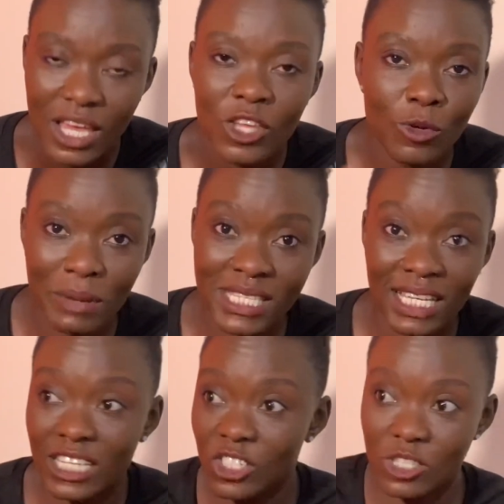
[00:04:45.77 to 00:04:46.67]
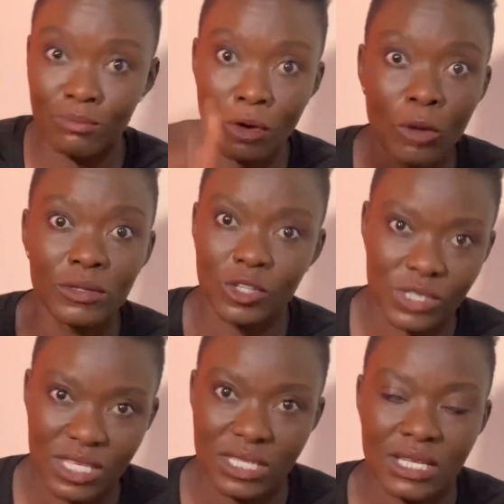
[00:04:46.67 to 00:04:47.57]
you basically just bombed your
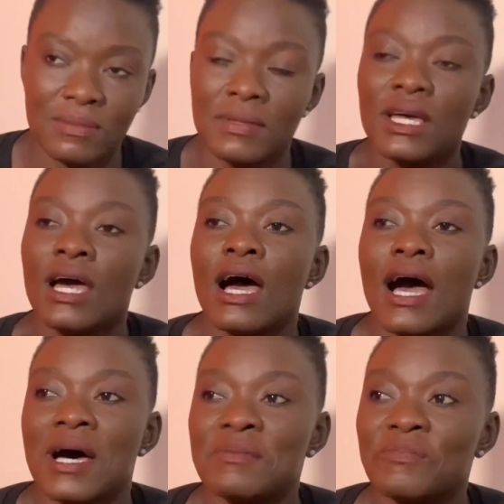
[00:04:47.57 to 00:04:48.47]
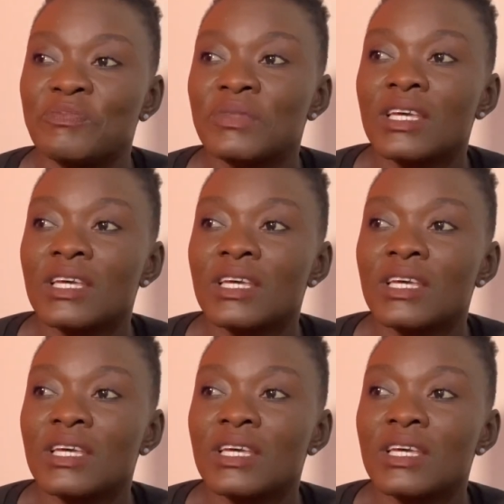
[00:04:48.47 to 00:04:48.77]
system um,